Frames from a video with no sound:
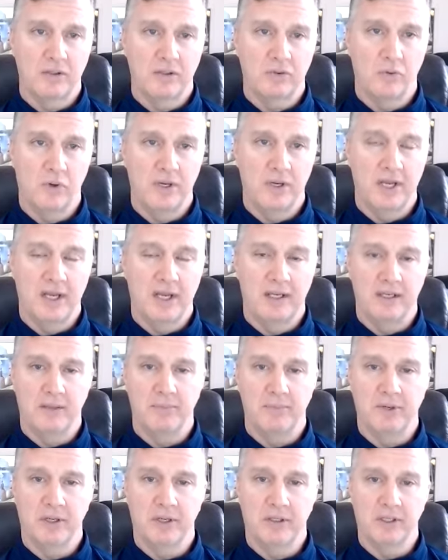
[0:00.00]
coordinating the
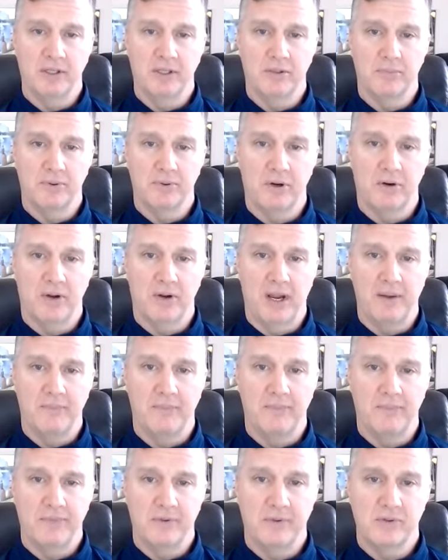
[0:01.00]
paralegal program,
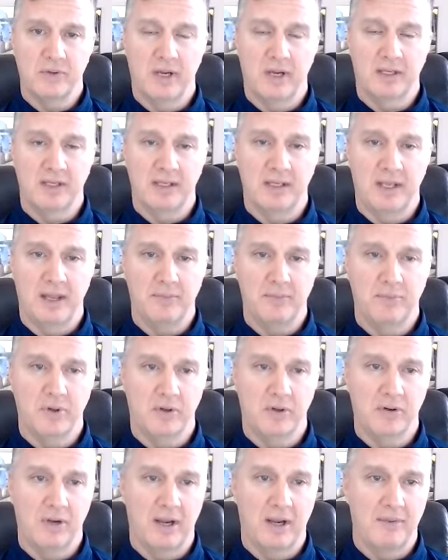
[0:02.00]
directing that
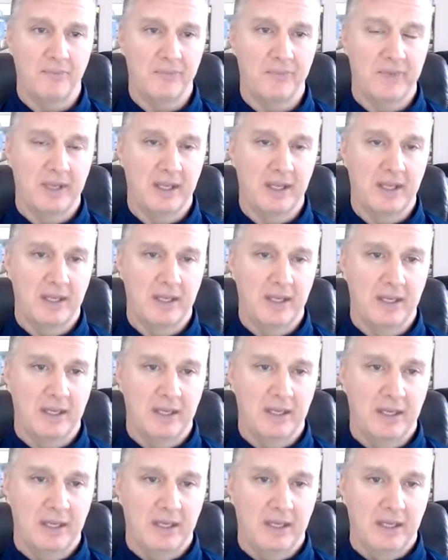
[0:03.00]
program.
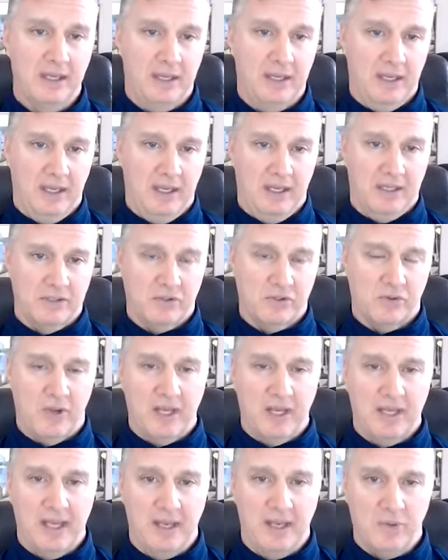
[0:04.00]
So
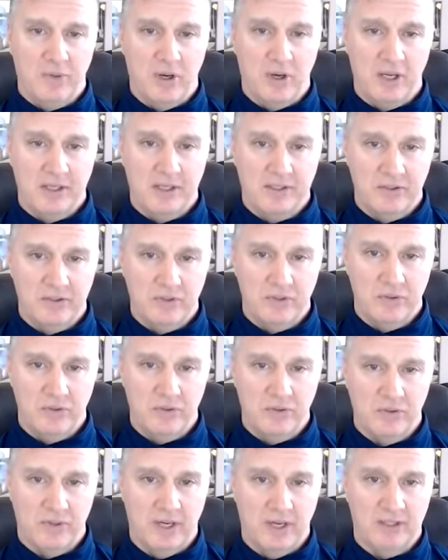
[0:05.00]
I came on to
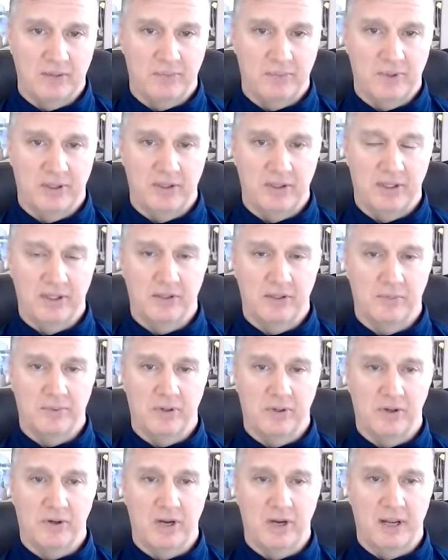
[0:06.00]
direct the paralegal
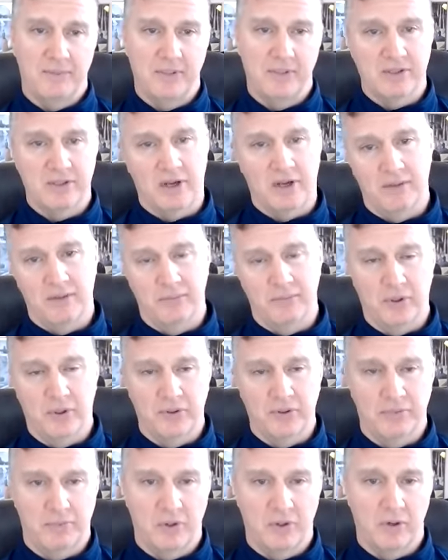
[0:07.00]
program and taught in
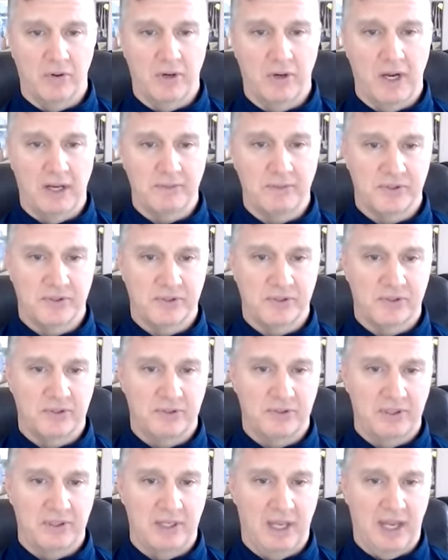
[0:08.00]
both
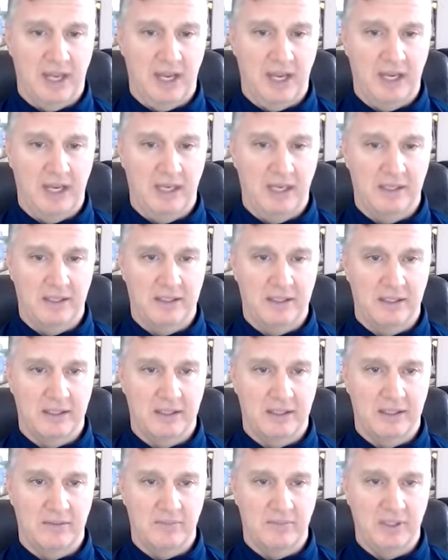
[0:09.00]
programs, and
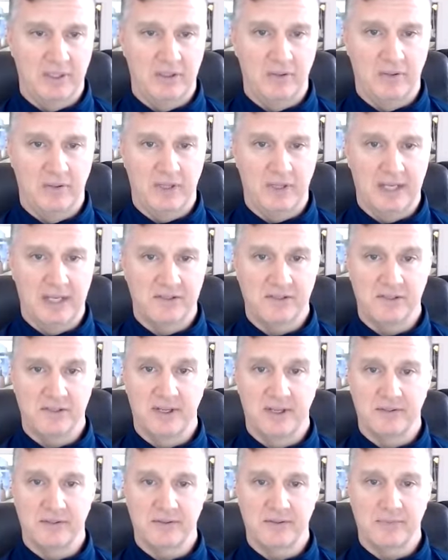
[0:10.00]
been doing that
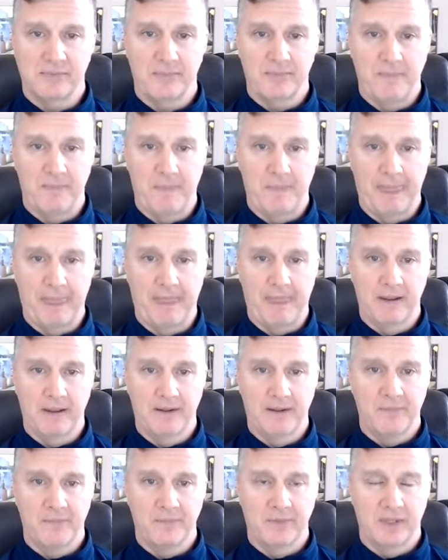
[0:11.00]
since.
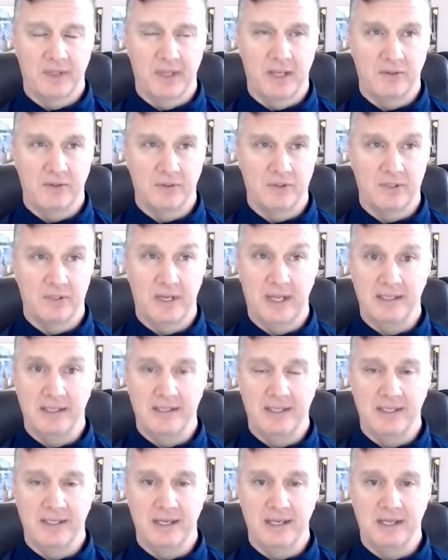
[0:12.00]
That was
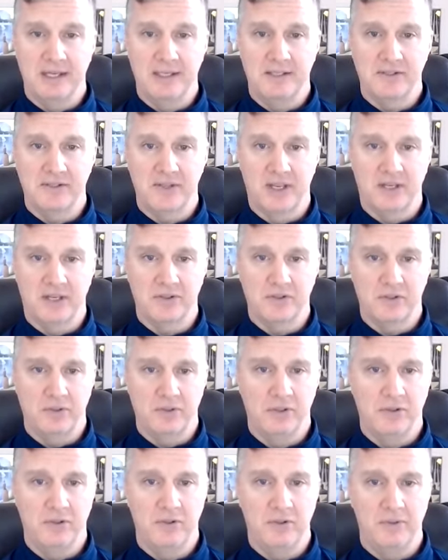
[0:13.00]
1996. So
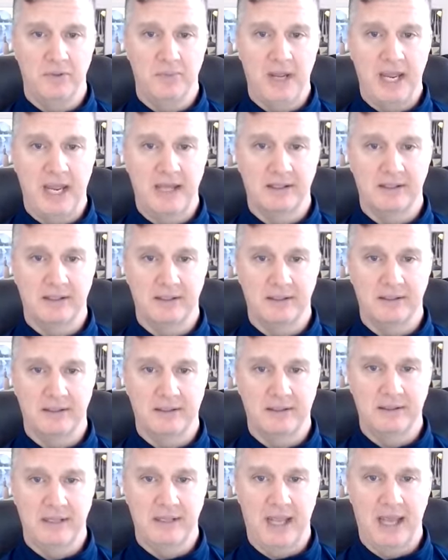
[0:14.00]
you do the math and
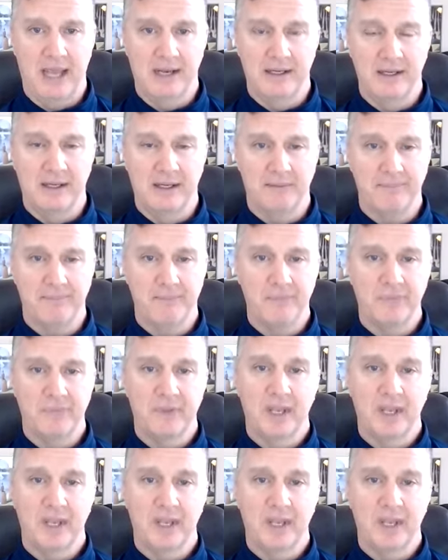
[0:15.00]
add it up.